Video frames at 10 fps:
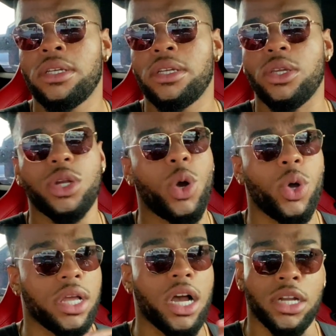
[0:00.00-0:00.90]
You
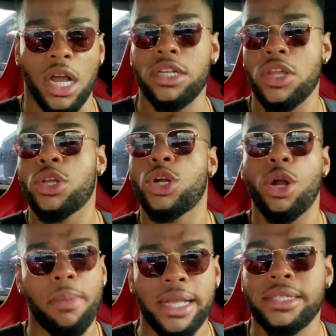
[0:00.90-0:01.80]
know, another girl
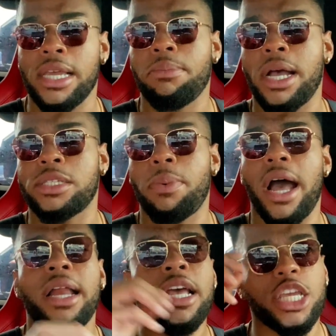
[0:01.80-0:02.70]
might take my
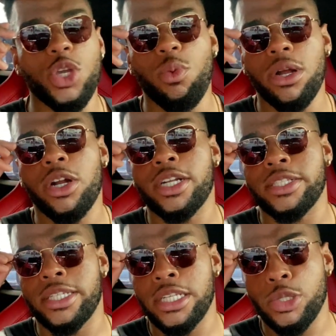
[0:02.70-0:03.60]
spot. You want her
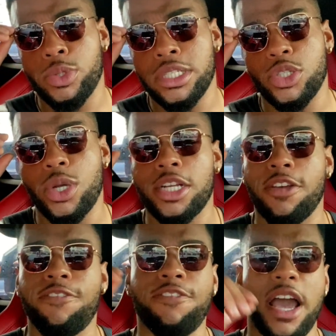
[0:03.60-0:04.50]
continuously trying to
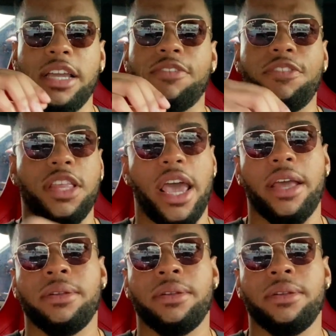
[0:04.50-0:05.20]
fight for that.